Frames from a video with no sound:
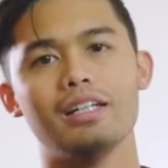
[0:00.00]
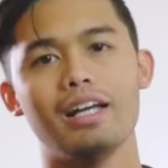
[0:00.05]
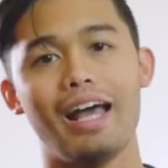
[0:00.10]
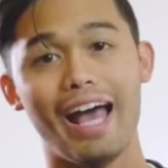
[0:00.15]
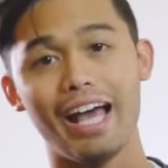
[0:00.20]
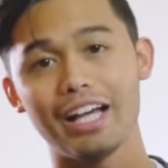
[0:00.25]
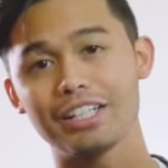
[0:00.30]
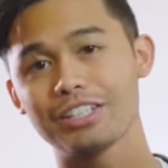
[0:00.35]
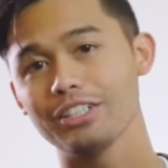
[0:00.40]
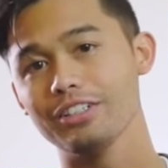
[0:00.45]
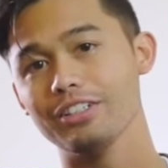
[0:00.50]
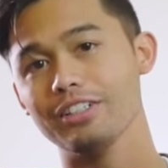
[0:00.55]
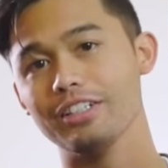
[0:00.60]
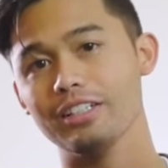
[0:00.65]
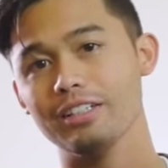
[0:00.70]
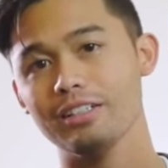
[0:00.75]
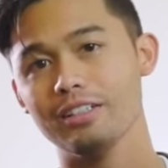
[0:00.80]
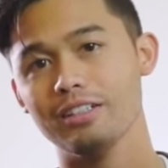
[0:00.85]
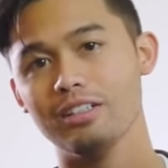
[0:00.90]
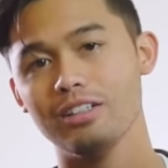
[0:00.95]

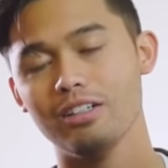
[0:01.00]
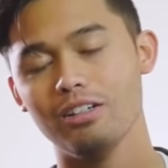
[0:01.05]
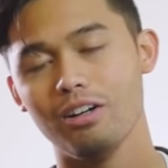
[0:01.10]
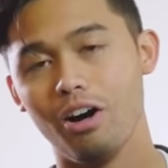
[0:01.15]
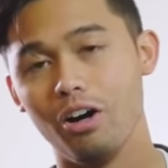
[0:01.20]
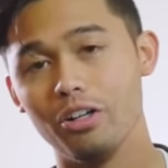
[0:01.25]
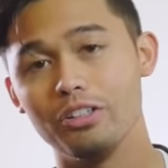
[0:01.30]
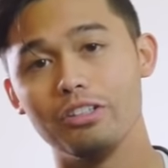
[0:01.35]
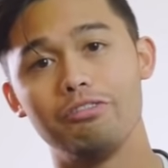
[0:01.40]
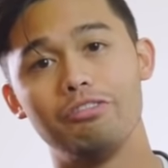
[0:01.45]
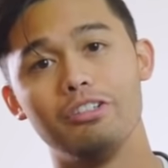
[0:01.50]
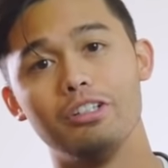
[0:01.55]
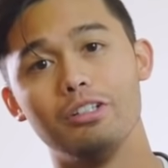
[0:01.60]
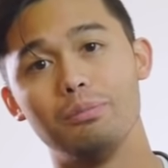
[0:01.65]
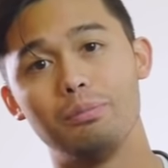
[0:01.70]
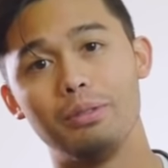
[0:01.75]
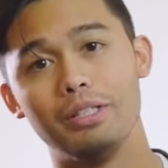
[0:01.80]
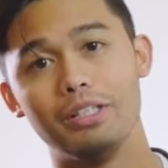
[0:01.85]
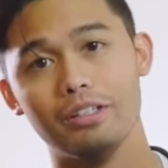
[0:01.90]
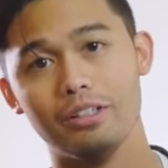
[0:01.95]
Actually, all the
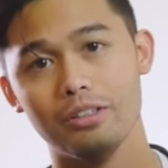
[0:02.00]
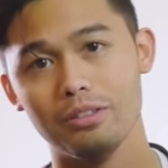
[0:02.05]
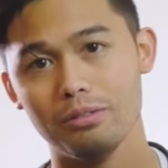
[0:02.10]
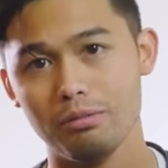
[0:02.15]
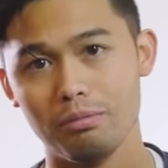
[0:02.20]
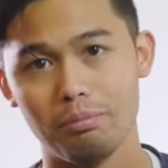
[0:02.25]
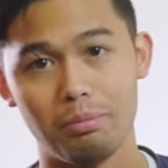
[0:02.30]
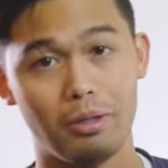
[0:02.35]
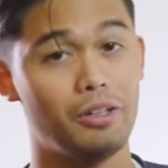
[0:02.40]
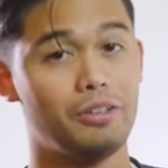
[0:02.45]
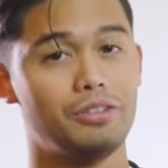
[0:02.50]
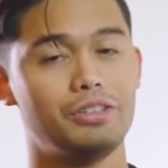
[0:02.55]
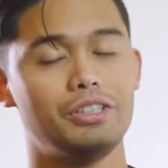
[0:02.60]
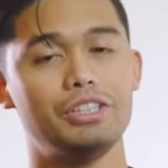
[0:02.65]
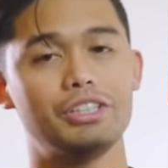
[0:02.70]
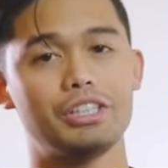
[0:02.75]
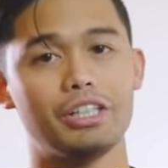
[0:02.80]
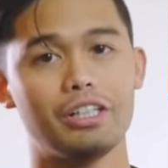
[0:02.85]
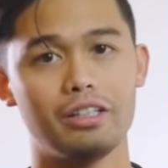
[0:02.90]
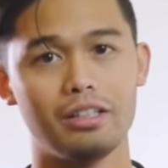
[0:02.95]
Filipino,
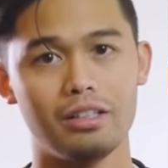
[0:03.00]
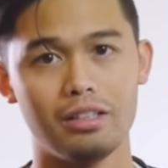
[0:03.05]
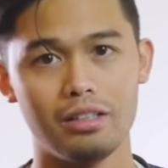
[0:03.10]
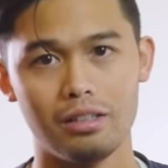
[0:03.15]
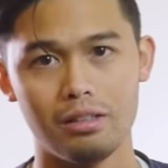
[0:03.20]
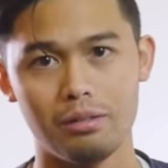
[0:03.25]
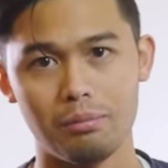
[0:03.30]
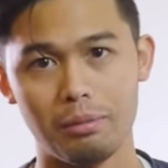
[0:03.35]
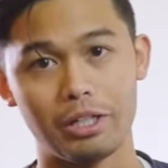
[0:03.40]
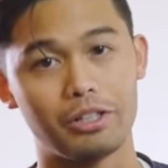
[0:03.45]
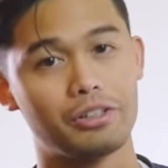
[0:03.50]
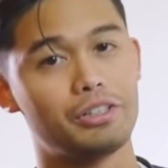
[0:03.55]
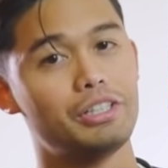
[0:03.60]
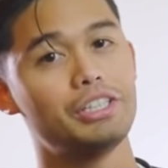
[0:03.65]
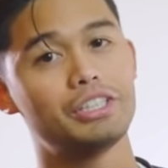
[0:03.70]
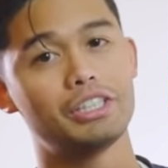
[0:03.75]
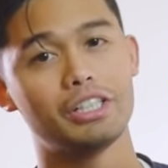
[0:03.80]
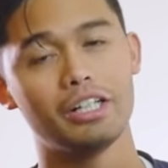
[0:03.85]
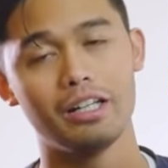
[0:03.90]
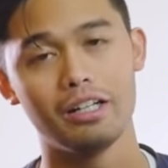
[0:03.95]
Polynesian,
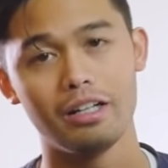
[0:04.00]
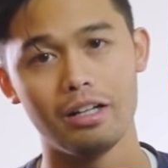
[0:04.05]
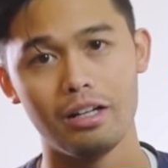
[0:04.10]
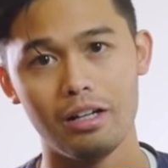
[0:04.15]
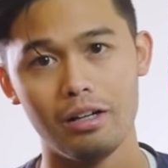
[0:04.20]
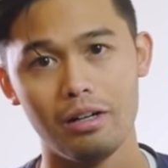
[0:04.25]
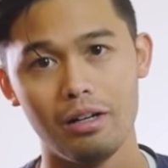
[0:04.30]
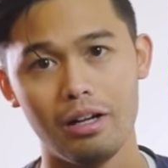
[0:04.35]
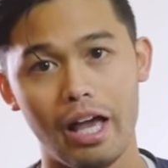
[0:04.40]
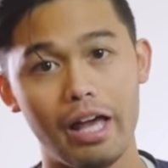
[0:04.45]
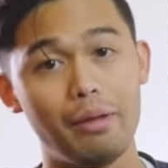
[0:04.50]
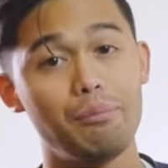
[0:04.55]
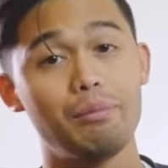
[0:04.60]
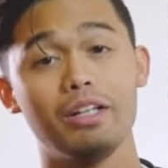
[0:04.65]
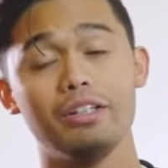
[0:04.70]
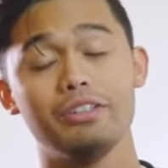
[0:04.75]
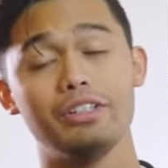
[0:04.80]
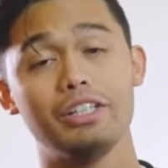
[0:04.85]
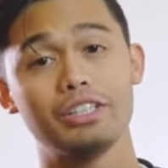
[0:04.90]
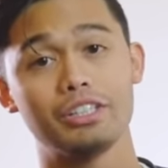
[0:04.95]
Micronesian, and
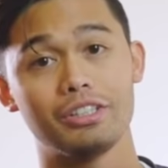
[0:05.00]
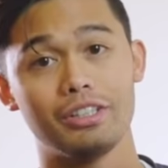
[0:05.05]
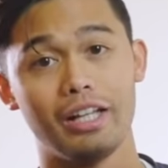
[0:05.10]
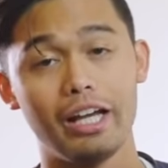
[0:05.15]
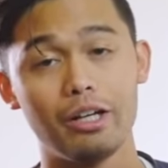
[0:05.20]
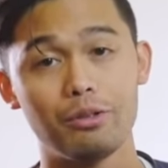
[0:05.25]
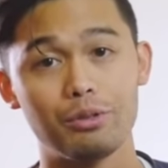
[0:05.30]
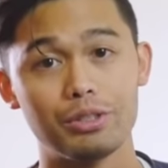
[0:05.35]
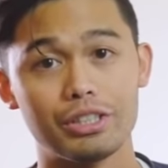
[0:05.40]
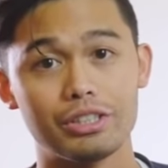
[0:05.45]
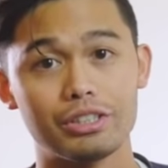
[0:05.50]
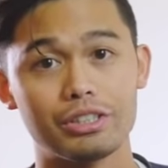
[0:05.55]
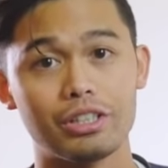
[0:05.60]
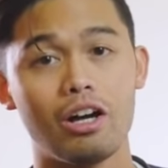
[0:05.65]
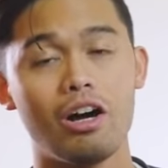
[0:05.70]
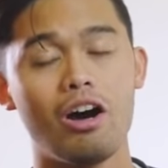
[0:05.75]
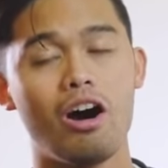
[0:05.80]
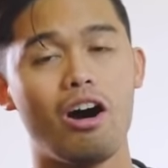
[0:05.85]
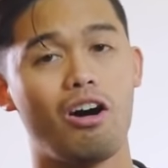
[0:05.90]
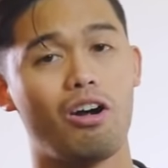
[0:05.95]
Melanesian languages
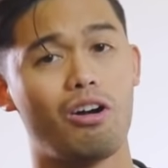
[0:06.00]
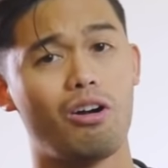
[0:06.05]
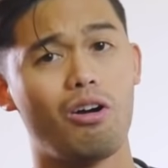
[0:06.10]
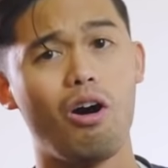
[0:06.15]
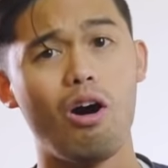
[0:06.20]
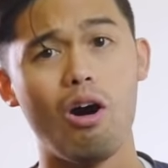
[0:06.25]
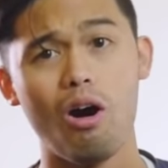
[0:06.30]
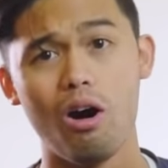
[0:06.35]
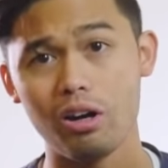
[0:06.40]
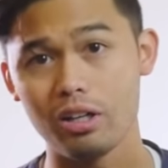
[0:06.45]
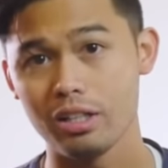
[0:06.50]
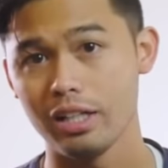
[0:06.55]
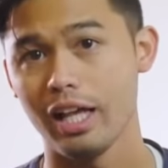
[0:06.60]
are all